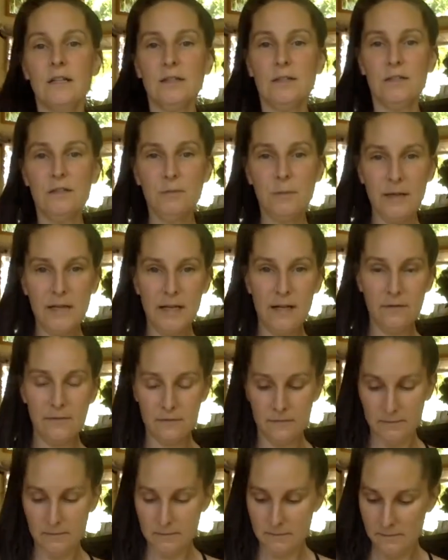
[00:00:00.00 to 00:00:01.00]
you might have
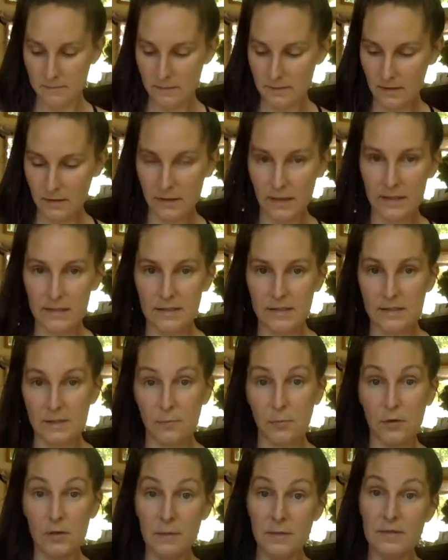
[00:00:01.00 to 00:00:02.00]
a lot of
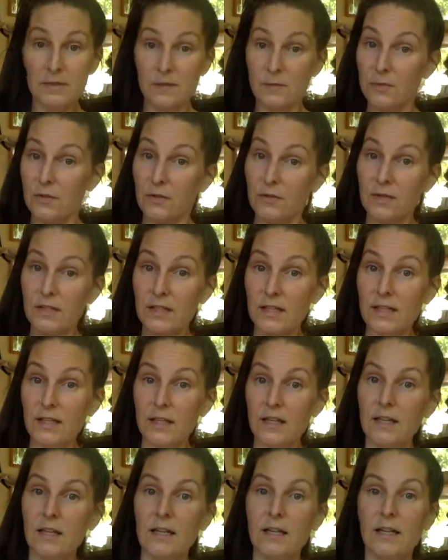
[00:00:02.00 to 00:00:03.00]
disappointments when you're
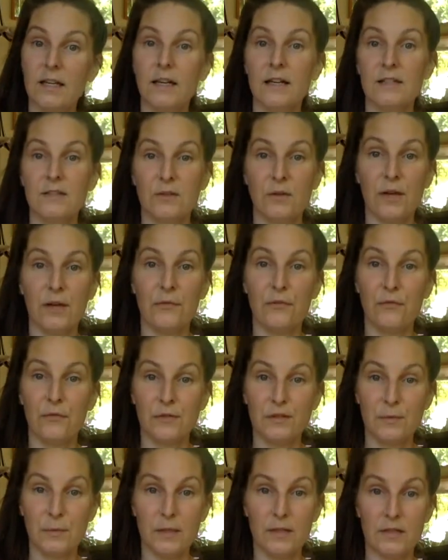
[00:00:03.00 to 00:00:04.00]
knitting. So I have 4
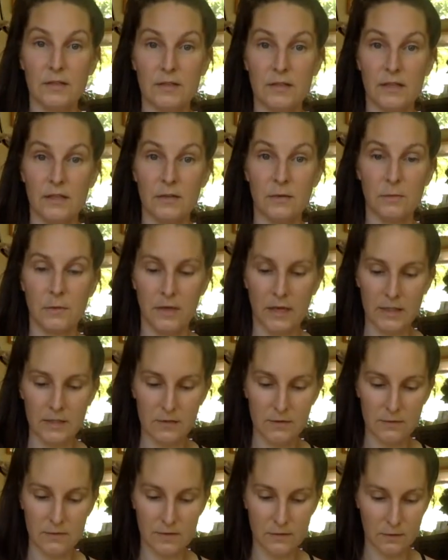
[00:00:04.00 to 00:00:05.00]
sweaters that I don't wear. I
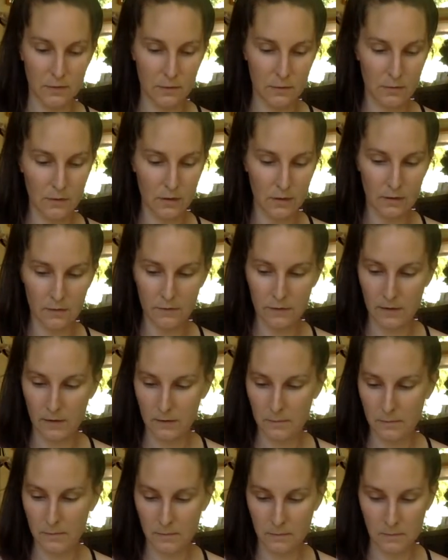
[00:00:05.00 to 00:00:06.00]
do still own all of
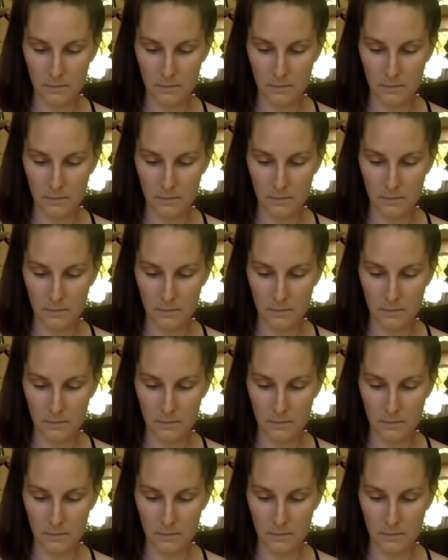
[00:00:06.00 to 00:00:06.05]
them,